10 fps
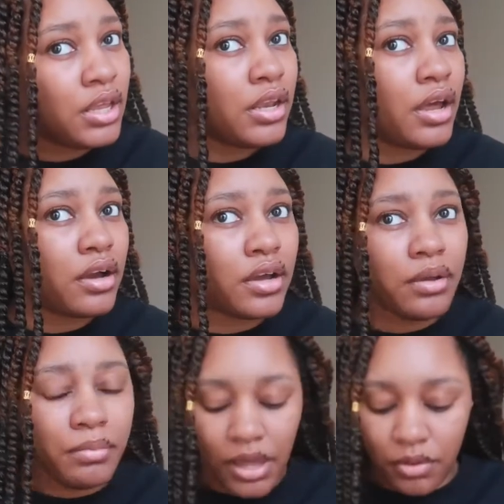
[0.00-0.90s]
Now I'll
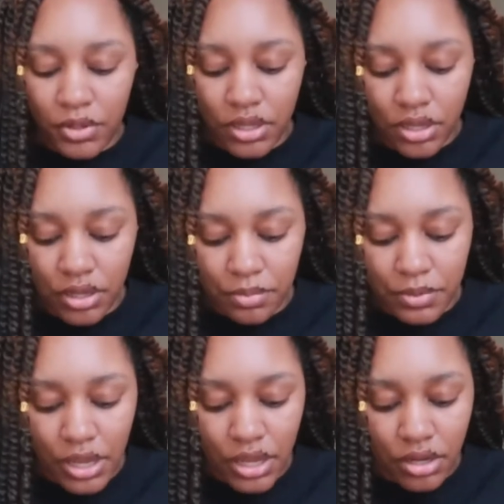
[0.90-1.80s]
come back with an
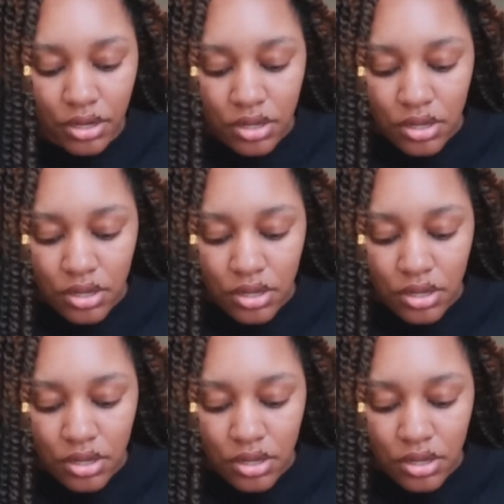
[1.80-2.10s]
update